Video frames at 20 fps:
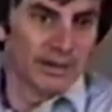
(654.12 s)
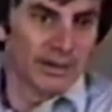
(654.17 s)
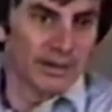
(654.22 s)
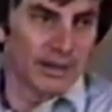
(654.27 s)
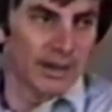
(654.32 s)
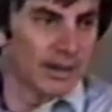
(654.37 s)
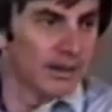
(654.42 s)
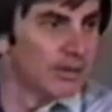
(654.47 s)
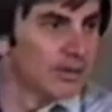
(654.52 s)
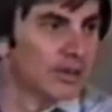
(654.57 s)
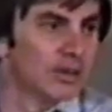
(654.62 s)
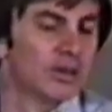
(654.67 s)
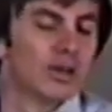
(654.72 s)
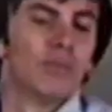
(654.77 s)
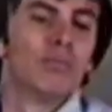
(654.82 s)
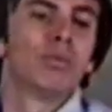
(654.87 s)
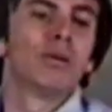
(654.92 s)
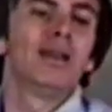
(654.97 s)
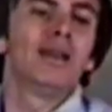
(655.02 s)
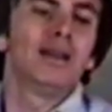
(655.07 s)
And
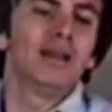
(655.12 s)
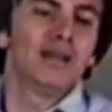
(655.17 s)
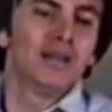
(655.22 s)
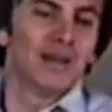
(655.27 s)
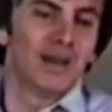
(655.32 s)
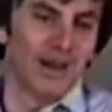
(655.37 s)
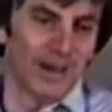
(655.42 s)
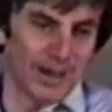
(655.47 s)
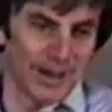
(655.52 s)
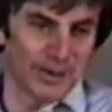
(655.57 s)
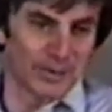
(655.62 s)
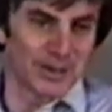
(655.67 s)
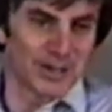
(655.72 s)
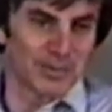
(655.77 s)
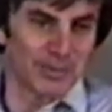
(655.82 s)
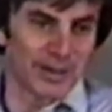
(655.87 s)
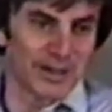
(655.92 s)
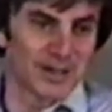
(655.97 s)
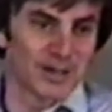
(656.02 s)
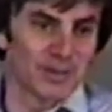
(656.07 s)
completely denying
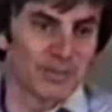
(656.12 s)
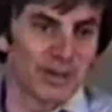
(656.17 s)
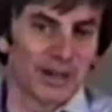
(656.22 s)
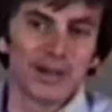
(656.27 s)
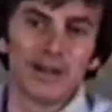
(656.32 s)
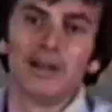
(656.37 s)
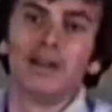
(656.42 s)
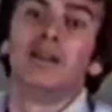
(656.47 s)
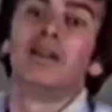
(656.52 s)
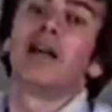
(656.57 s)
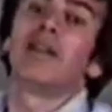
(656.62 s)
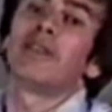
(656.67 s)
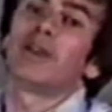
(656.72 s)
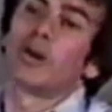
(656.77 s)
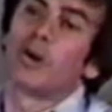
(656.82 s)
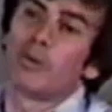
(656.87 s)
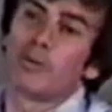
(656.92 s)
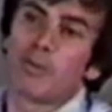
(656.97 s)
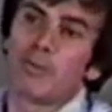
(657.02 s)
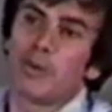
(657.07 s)
responsibility. Another
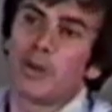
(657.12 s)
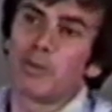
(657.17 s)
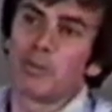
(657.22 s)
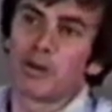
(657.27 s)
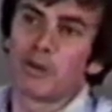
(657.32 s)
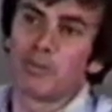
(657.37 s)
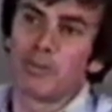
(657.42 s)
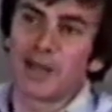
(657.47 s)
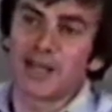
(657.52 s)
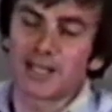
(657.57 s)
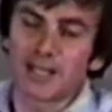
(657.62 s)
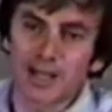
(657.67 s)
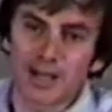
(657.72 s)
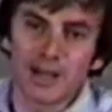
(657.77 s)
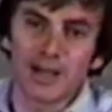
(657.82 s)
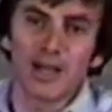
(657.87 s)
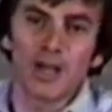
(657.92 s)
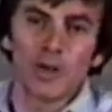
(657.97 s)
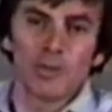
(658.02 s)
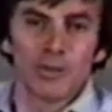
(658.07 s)
group of people are
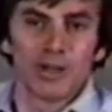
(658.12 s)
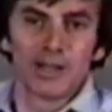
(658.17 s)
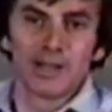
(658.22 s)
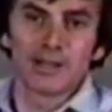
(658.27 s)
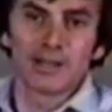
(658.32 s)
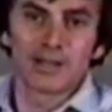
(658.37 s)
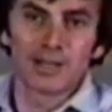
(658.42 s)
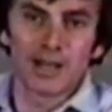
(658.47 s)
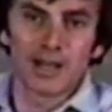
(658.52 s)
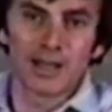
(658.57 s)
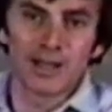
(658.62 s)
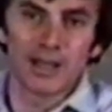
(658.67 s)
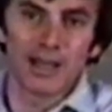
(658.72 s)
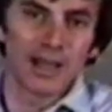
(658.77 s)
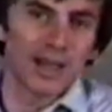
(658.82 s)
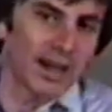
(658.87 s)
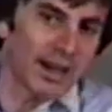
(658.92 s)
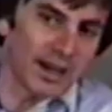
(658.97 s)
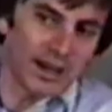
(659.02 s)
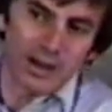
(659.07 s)
basically humanists, sitting
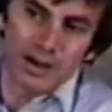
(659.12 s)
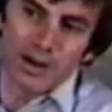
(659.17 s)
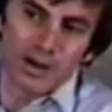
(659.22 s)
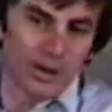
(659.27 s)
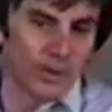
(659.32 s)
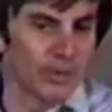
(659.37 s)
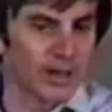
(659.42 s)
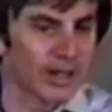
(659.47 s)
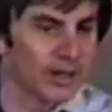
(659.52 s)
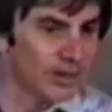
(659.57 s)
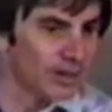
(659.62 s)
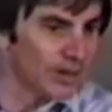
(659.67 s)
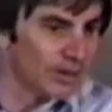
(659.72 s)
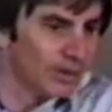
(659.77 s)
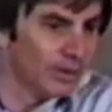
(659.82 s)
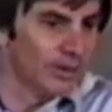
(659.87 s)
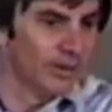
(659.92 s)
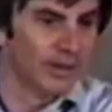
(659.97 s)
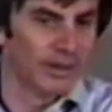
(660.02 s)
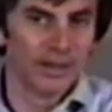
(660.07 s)
there, hey, you know, we can
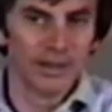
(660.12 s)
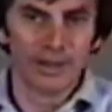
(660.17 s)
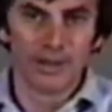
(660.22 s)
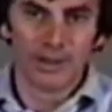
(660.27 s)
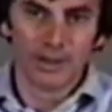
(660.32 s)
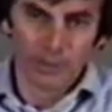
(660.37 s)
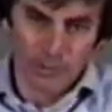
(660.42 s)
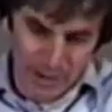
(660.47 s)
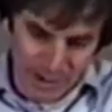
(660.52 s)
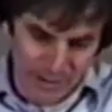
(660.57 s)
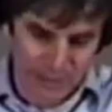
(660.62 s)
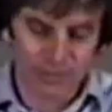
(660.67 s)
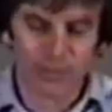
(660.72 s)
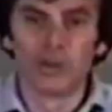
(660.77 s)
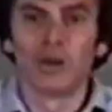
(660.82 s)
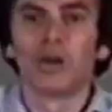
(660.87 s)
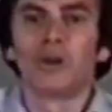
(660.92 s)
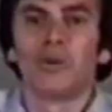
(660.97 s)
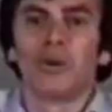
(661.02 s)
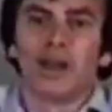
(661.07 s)
do, we can
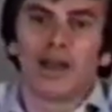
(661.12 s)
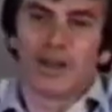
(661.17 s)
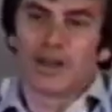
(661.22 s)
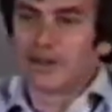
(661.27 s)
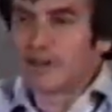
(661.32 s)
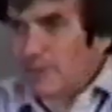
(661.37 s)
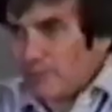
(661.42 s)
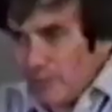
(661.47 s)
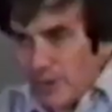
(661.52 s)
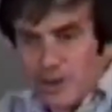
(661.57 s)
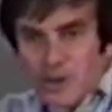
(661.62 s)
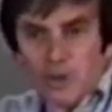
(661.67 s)
fool around and we can